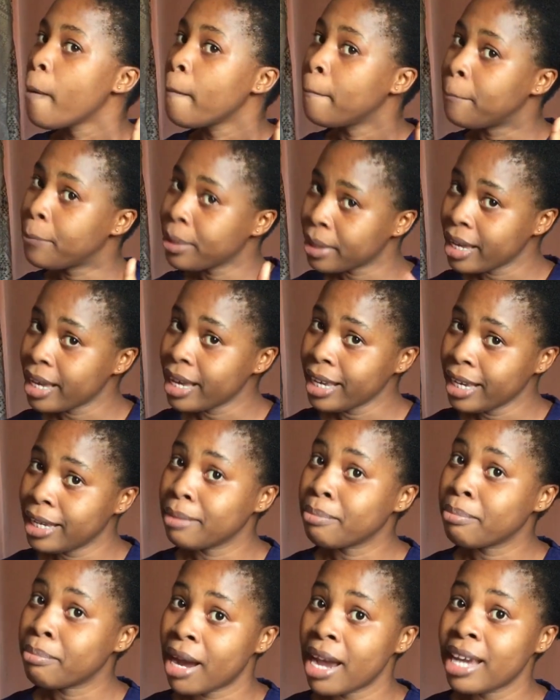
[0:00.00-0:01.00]
bear
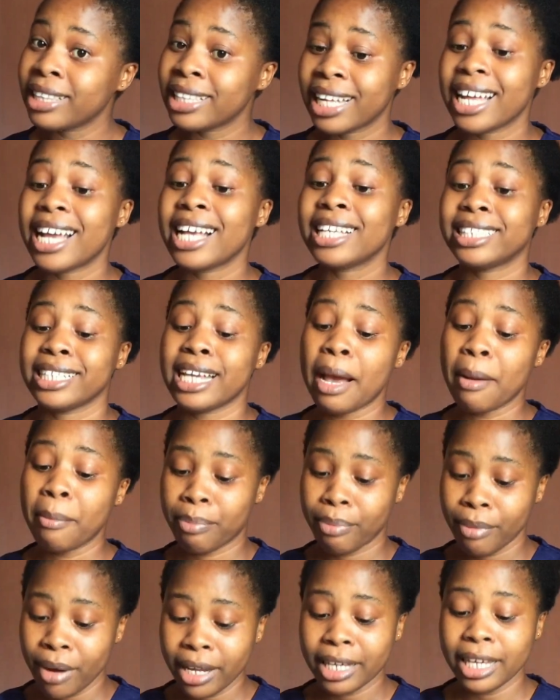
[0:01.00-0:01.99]
in mind that as they are
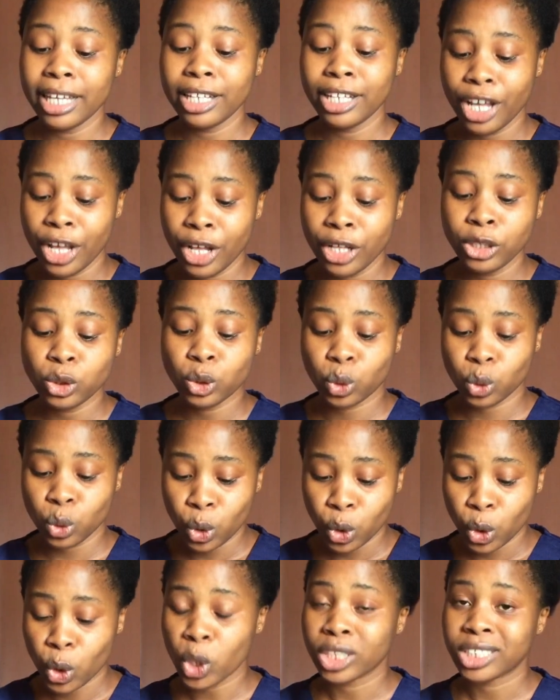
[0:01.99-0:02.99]
breaking
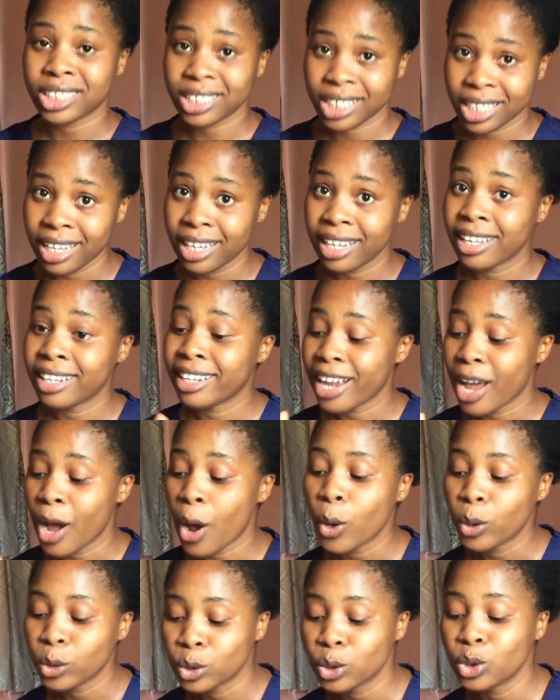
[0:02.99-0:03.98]
into your skin, they are
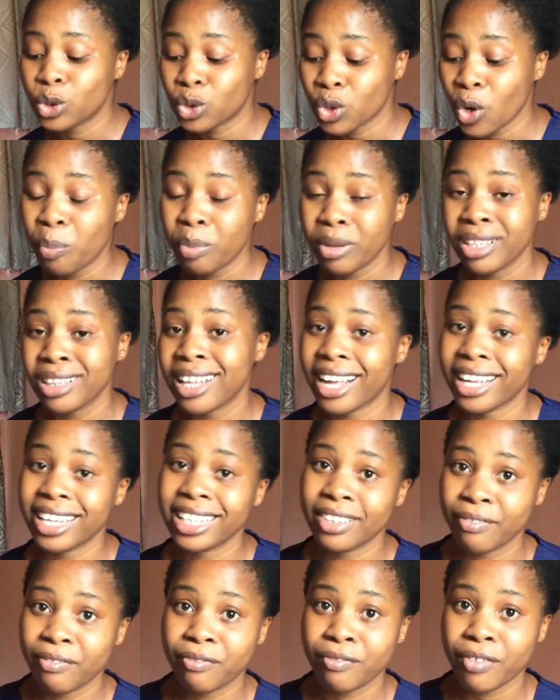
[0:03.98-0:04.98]
also dropping that
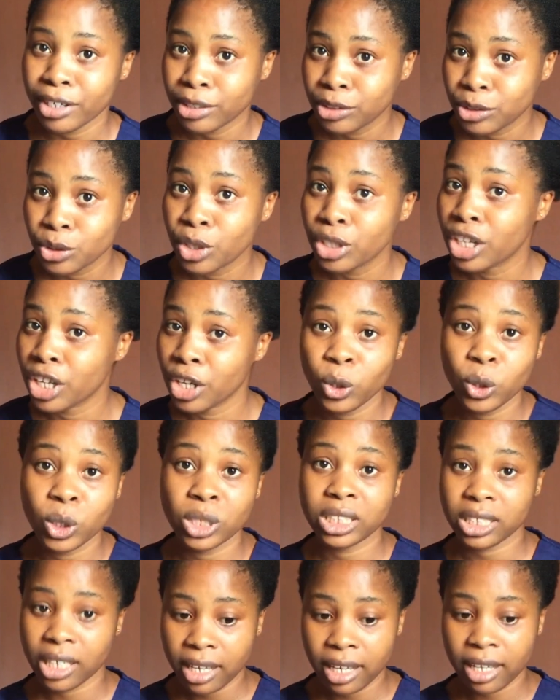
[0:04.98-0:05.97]
infection in your
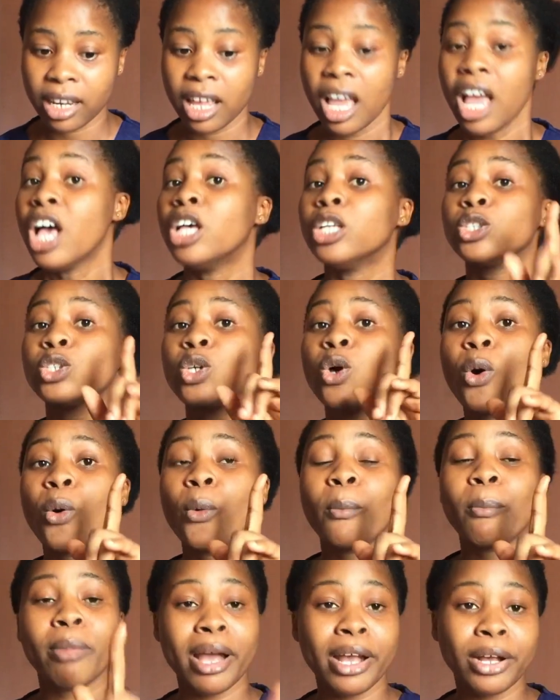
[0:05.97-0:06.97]
skin. So
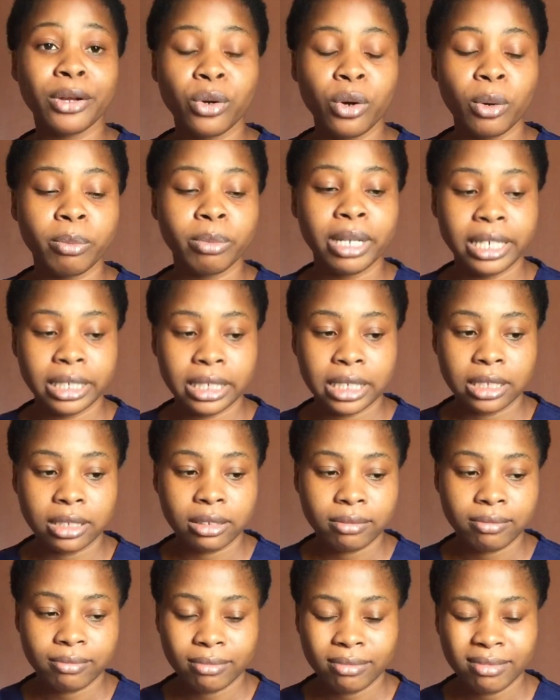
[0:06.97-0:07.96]

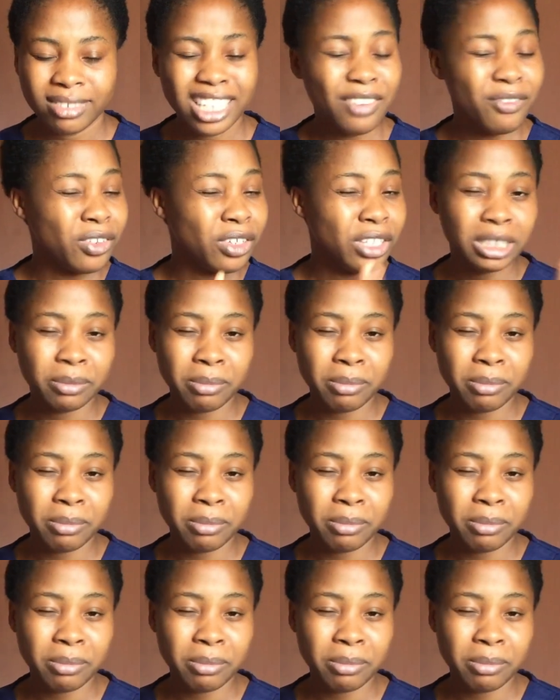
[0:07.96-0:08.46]
microblading, even this